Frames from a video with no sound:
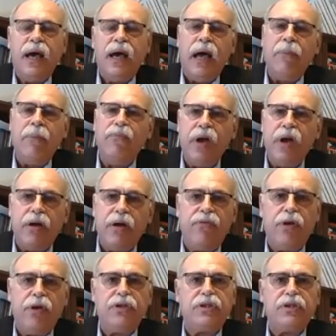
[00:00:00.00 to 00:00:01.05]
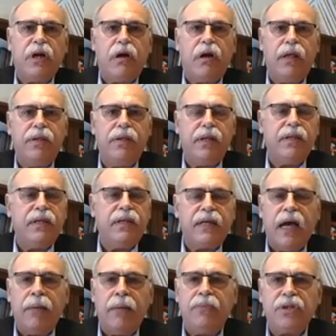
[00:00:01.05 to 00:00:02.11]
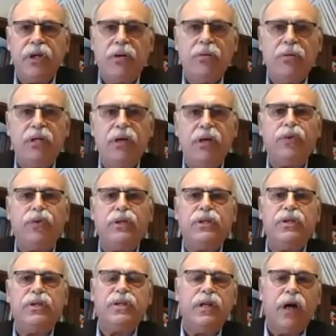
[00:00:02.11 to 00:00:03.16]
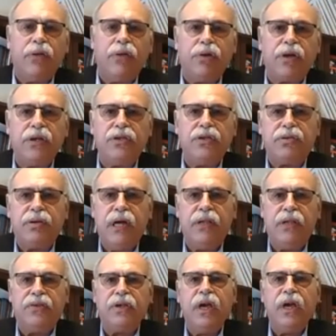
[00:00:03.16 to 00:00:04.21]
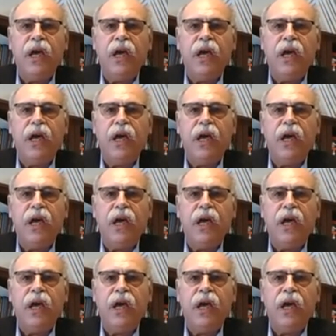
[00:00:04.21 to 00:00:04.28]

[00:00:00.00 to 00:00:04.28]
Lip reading: I'm very, very sorry that the time zone differences and other constraints